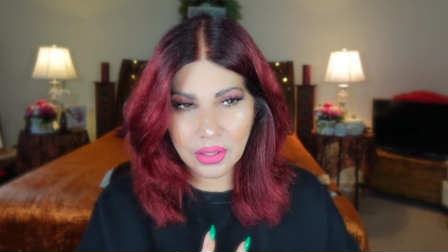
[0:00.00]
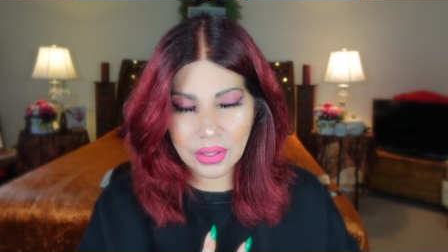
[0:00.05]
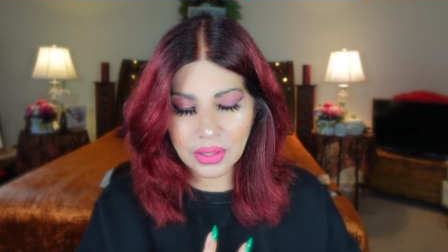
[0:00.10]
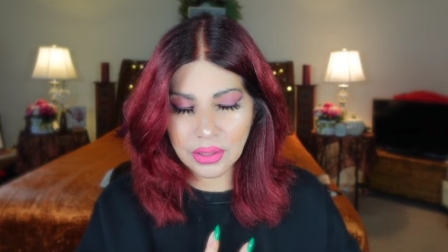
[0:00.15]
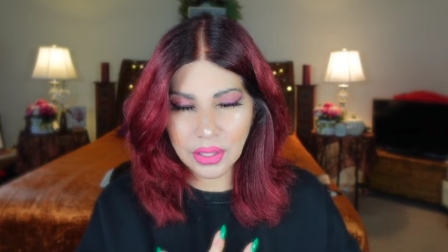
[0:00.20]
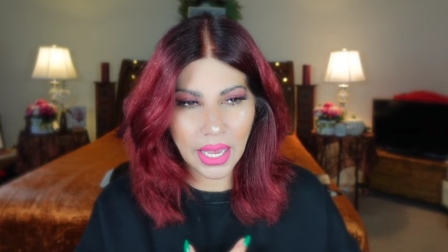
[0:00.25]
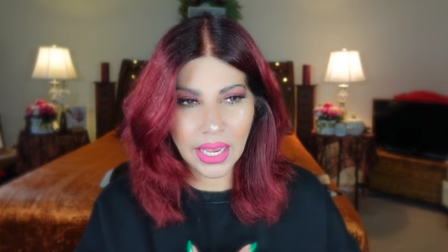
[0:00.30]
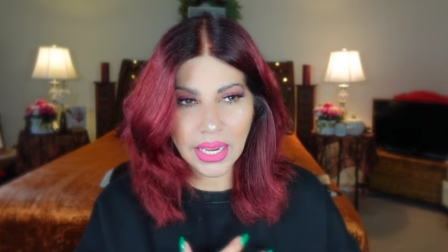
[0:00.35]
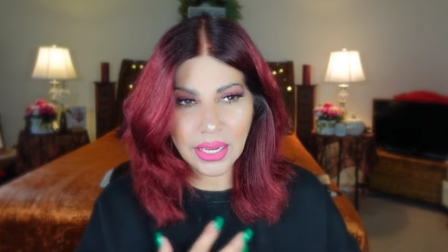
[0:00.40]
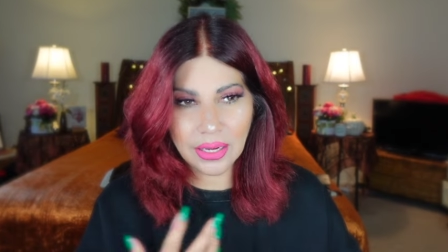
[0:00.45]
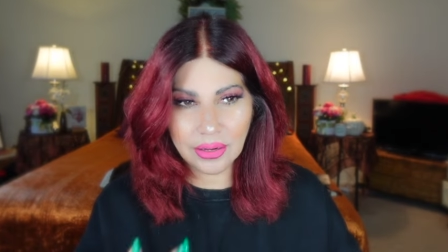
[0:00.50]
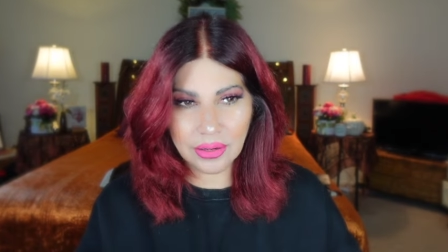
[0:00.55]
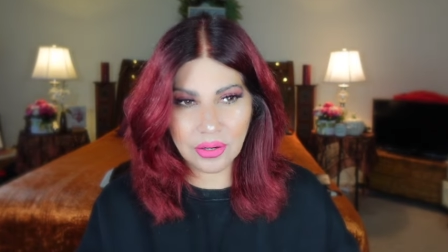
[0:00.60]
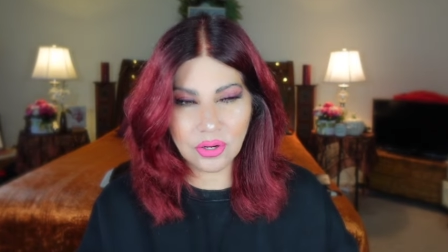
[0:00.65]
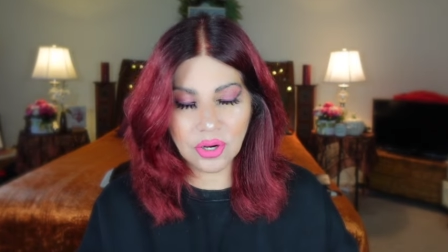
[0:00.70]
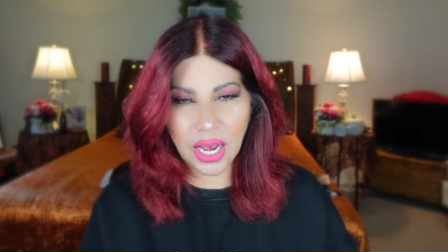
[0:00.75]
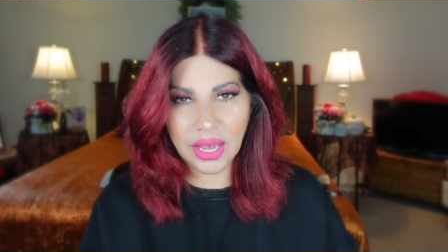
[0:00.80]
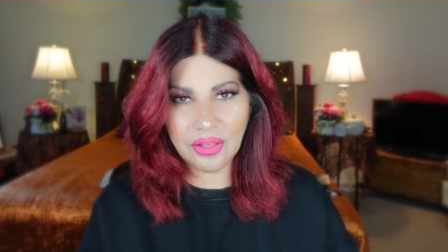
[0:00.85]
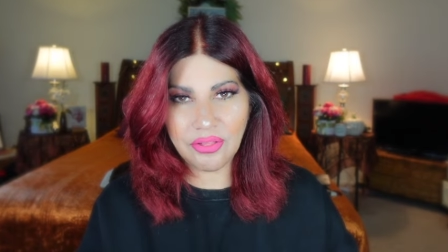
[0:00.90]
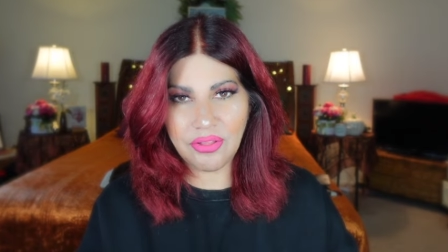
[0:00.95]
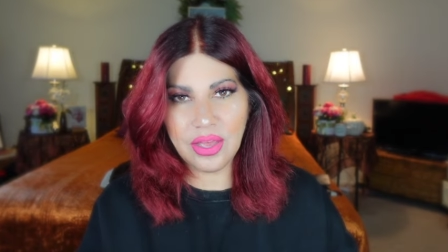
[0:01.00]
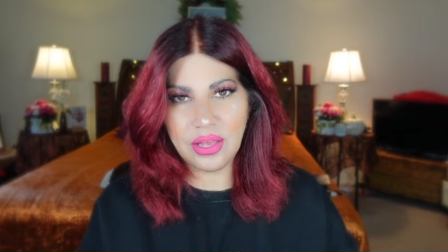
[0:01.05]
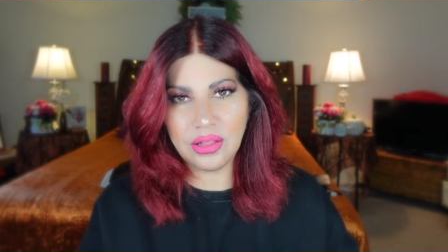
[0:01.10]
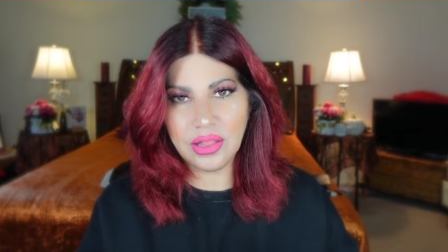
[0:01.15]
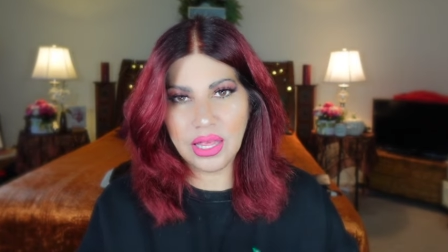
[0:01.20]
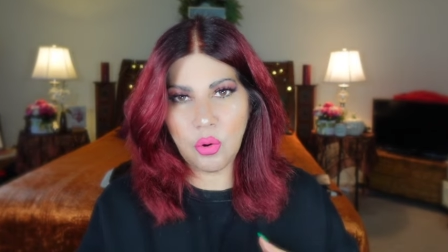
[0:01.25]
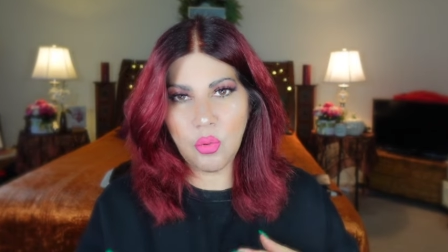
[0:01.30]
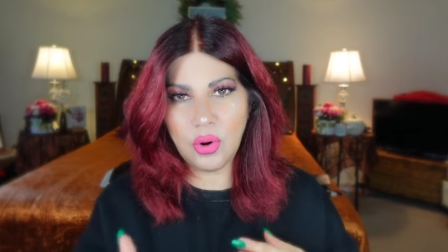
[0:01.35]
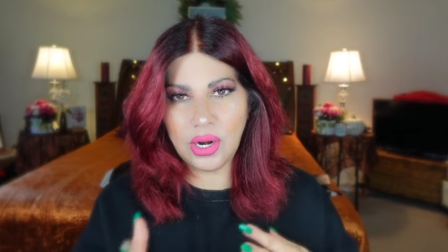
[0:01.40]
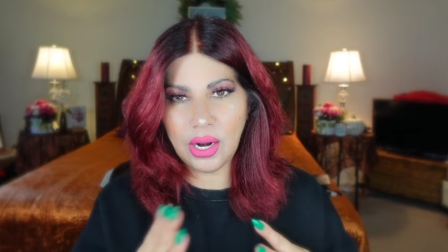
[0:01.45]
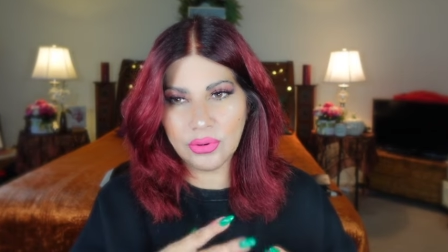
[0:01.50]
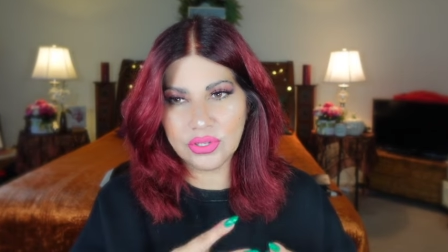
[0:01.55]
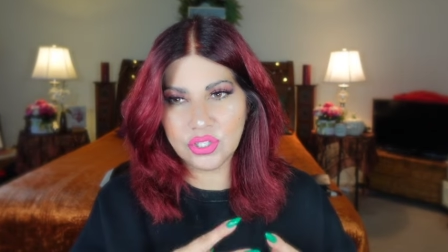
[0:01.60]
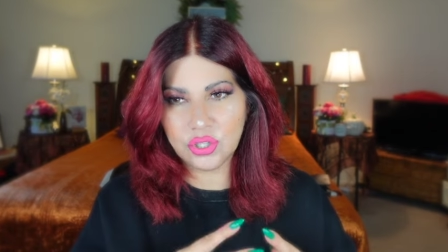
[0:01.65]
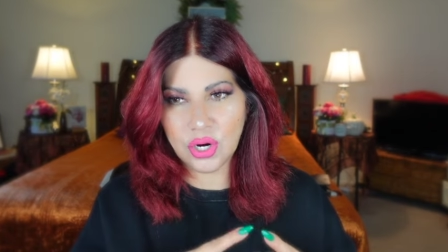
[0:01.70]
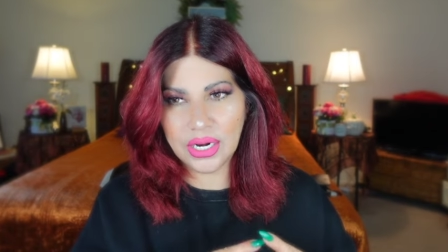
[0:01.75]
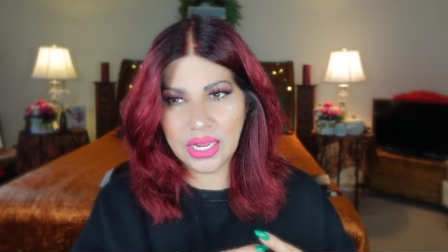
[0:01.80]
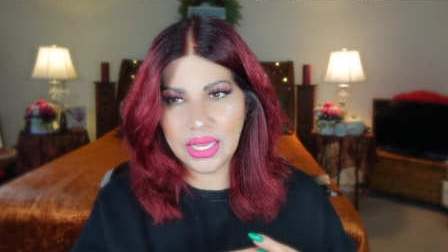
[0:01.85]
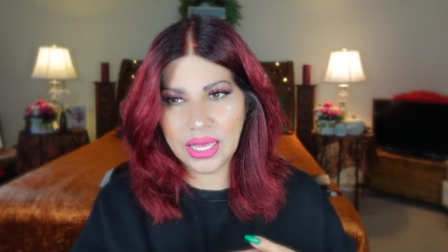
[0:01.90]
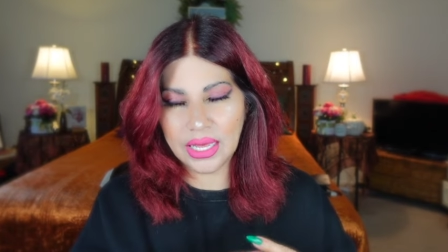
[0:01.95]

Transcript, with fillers: like I think like when I was trying to